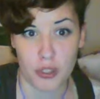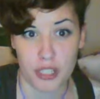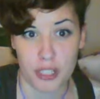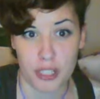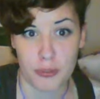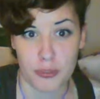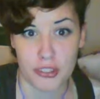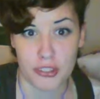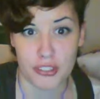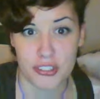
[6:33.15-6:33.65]

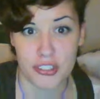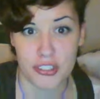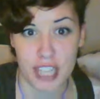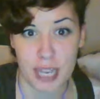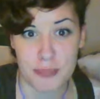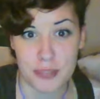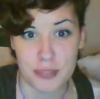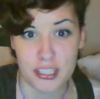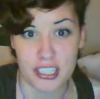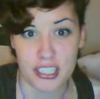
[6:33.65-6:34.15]
it will
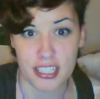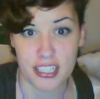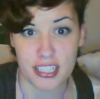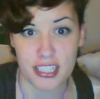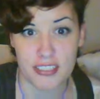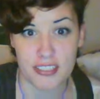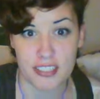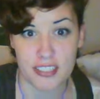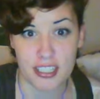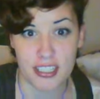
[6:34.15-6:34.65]
snap
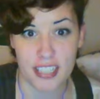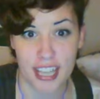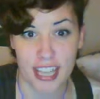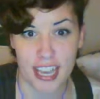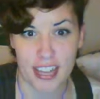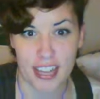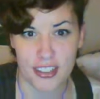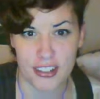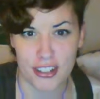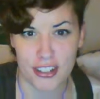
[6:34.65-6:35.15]
to
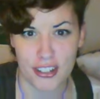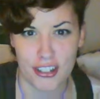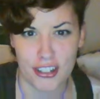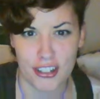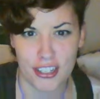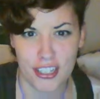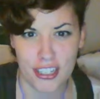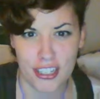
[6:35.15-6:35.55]
gather